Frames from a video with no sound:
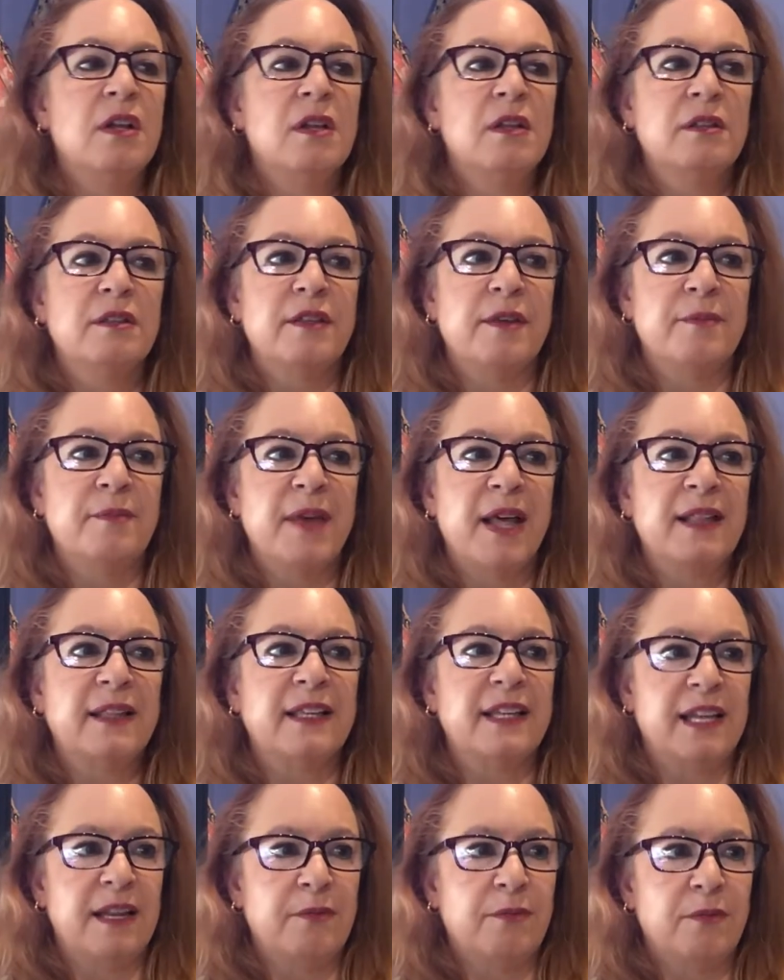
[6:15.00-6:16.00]
The
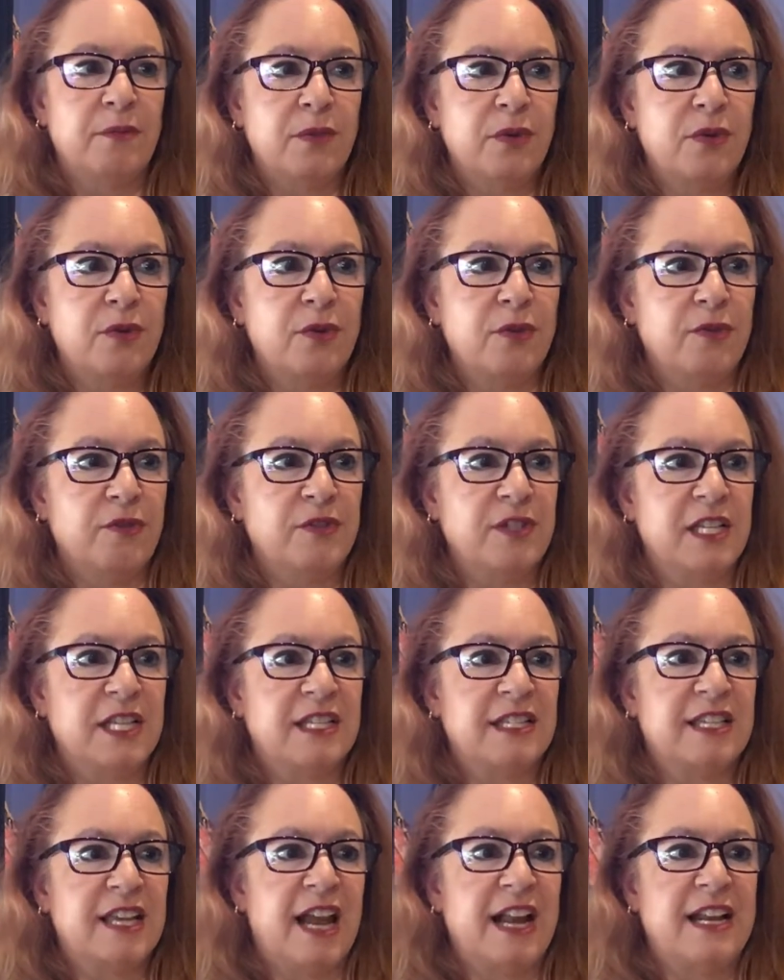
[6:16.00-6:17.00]
melody moves
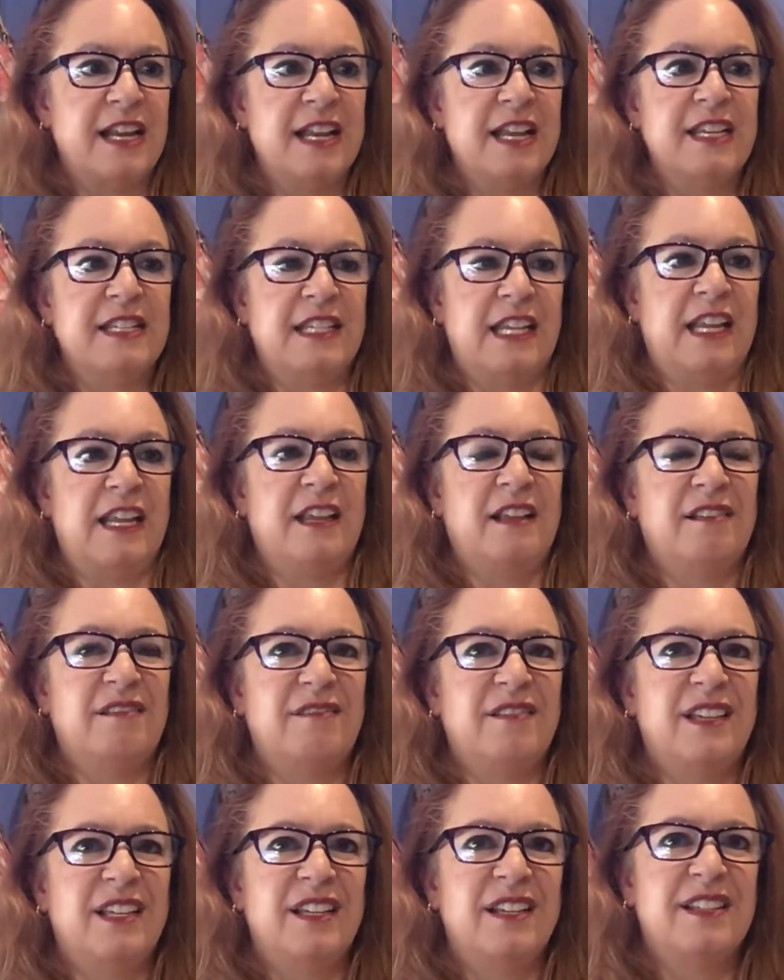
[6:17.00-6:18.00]
inside Izzy
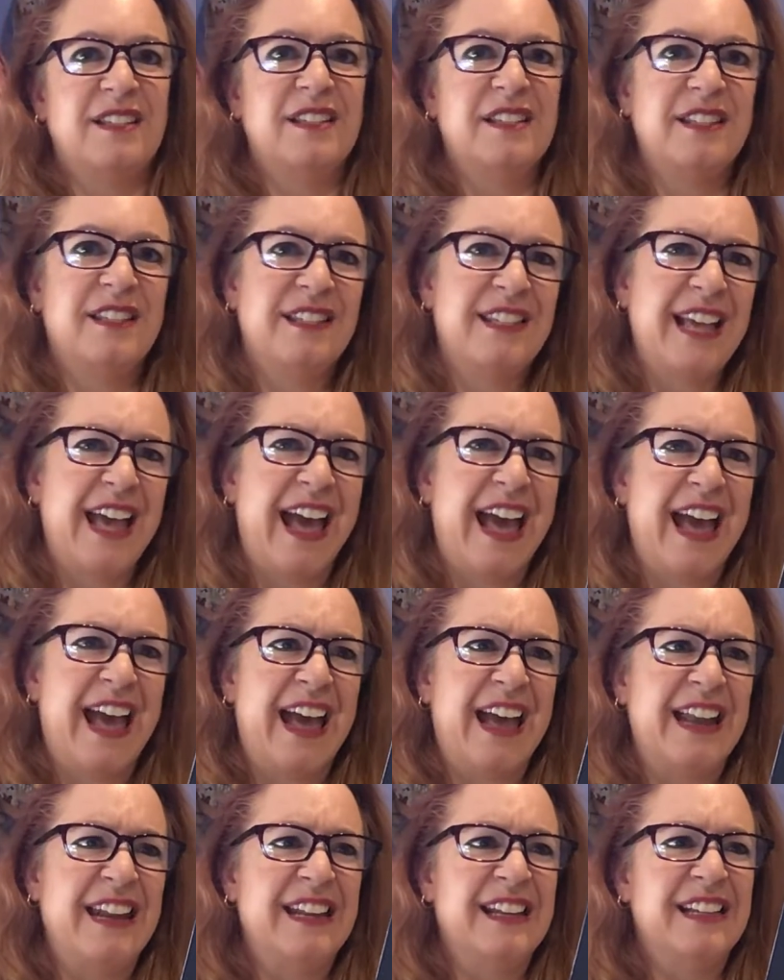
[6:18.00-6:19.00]
in a
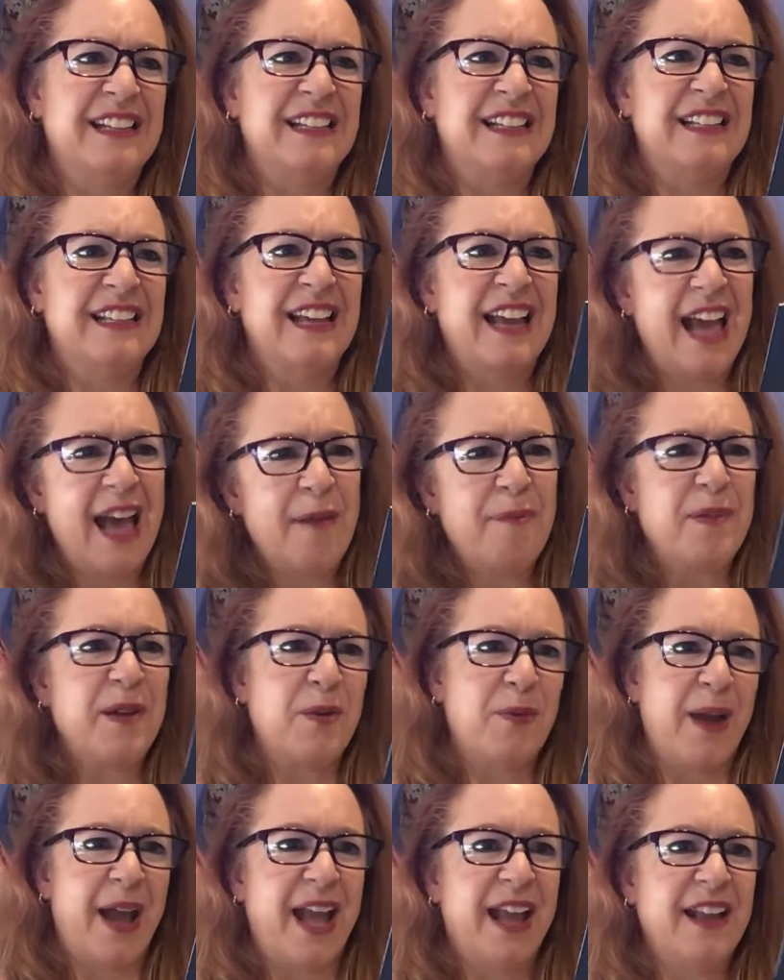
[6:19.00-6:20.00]
sad, happy
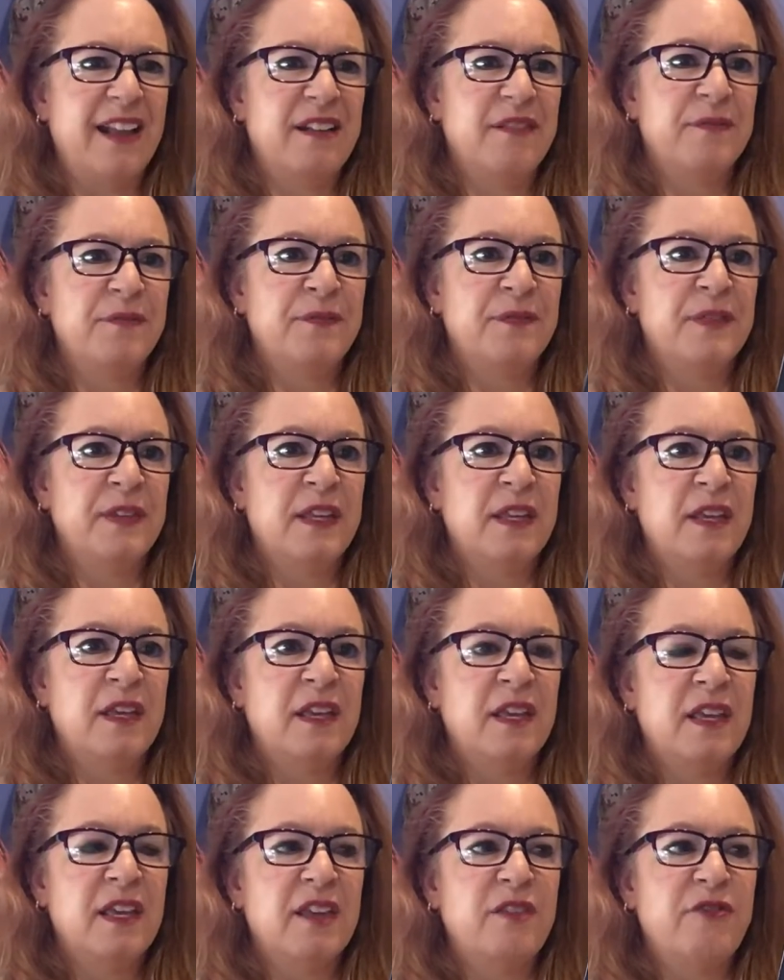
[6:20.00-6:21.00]
way.
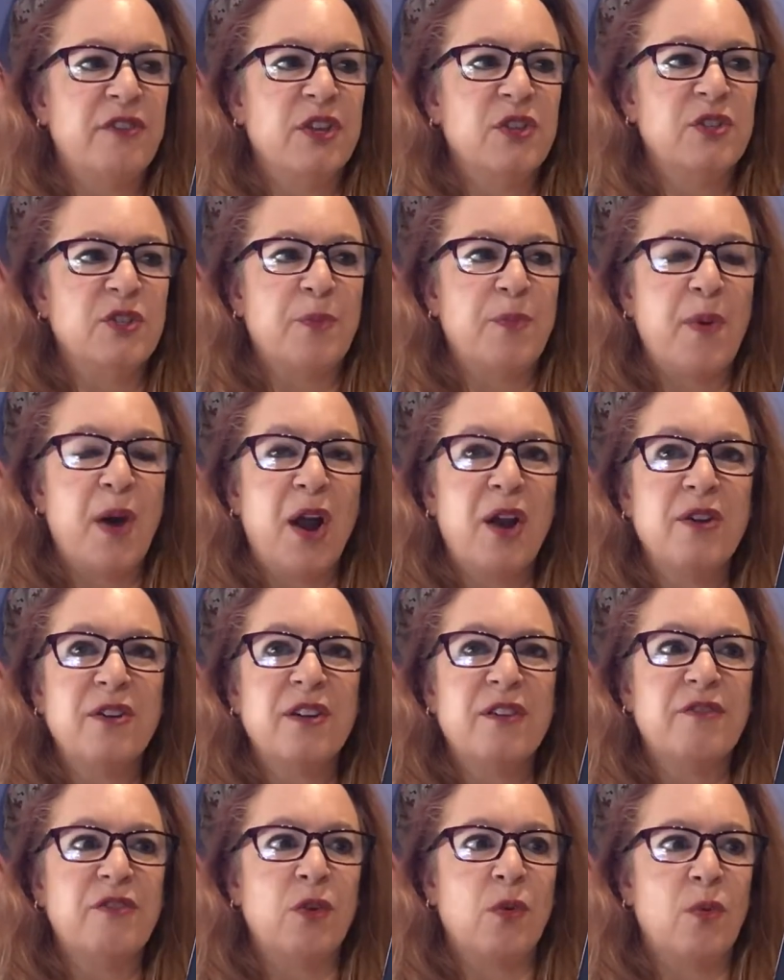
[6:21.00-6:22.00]
He feels a part
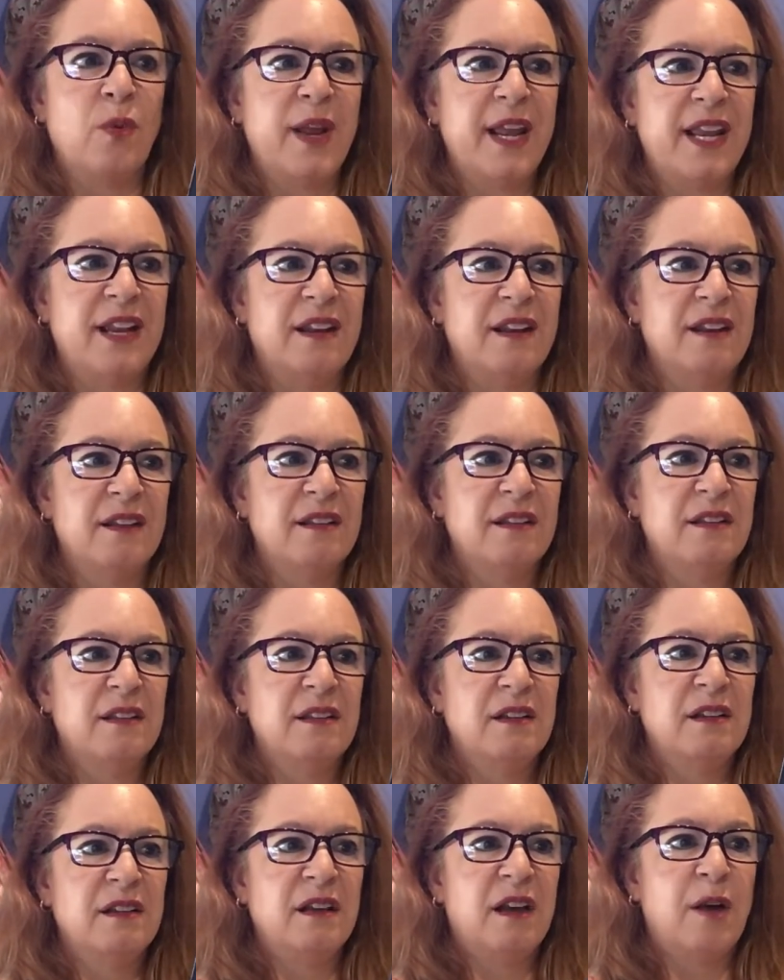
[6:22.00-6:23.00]
of the wind,
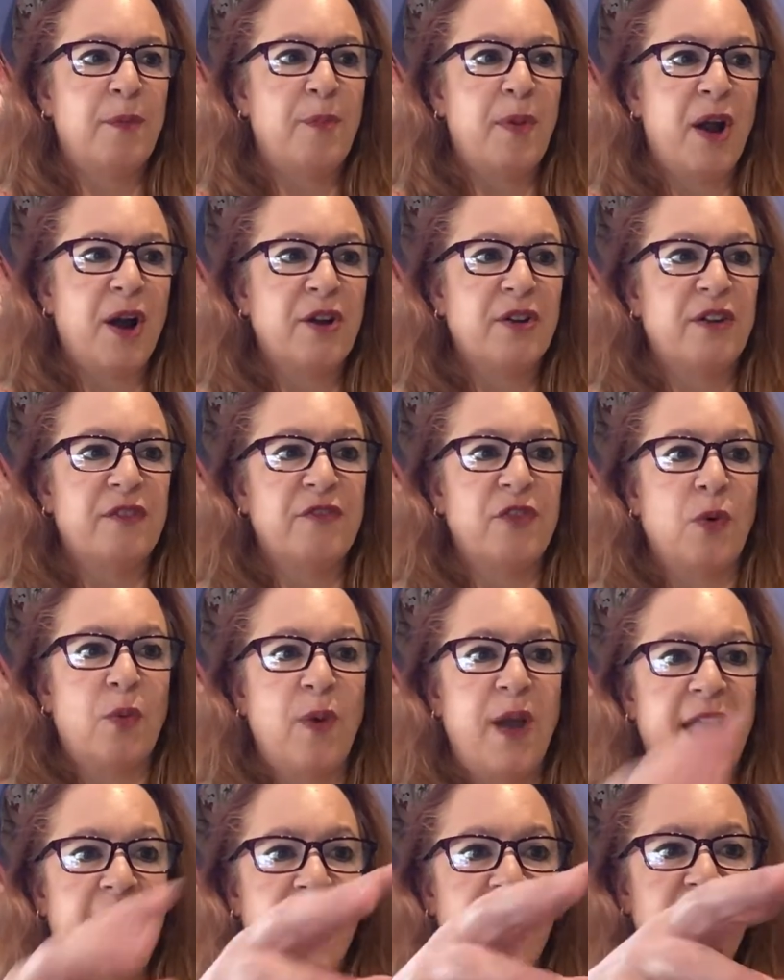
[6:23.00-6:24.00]
a part of the
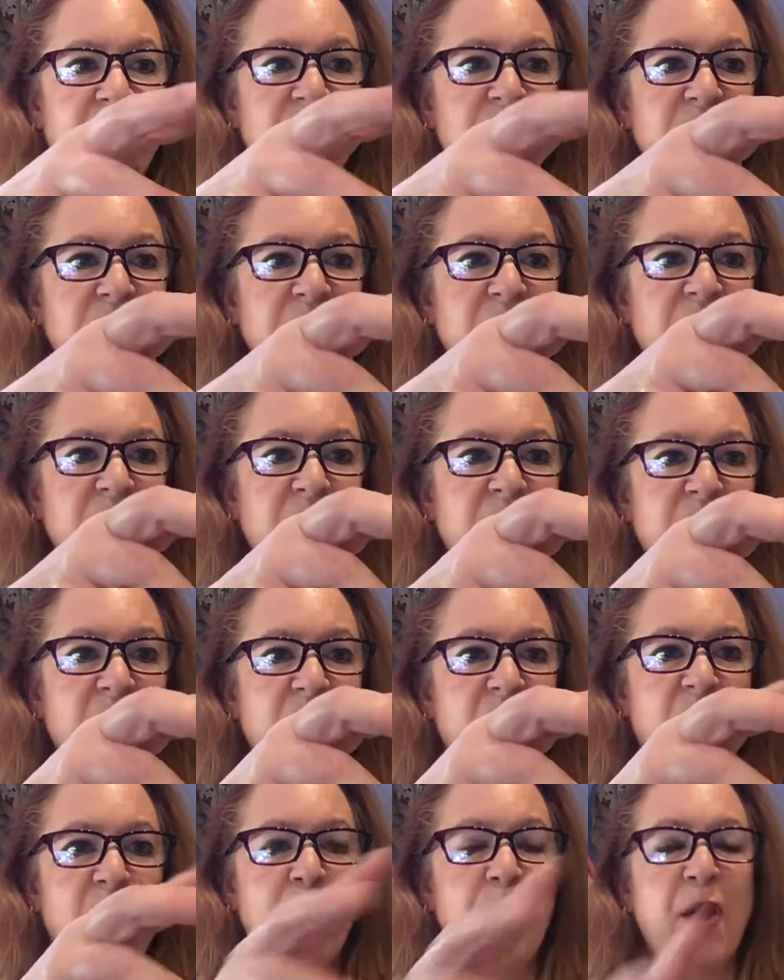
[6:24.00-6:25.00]
waves,
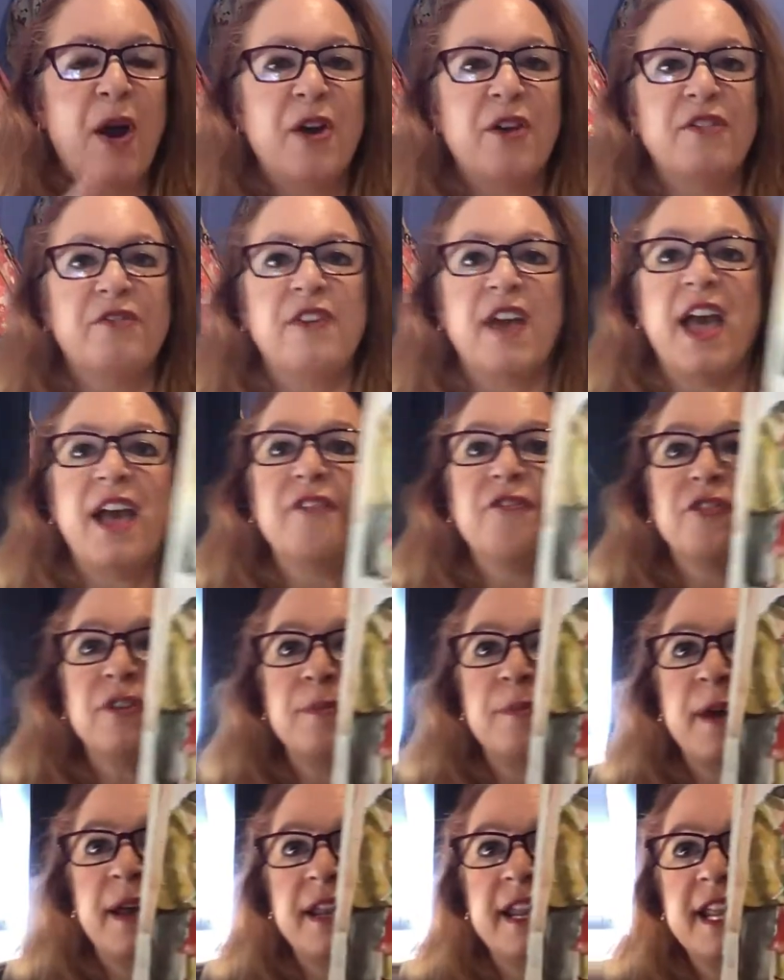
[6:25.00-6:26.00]
a part of
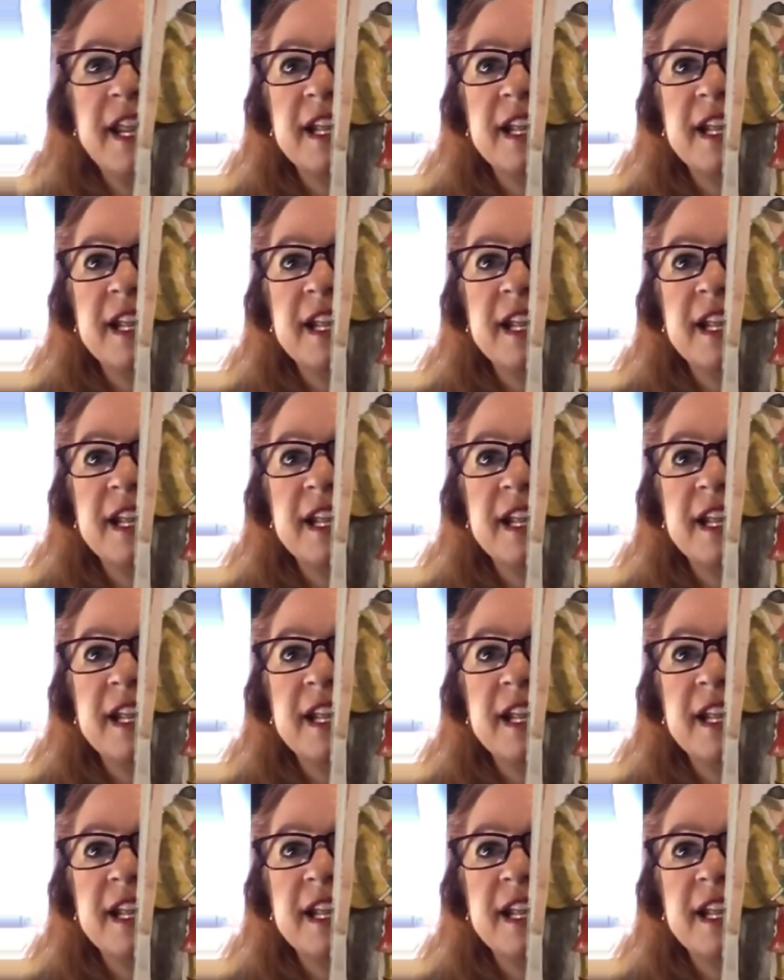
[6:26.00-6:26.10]
everybody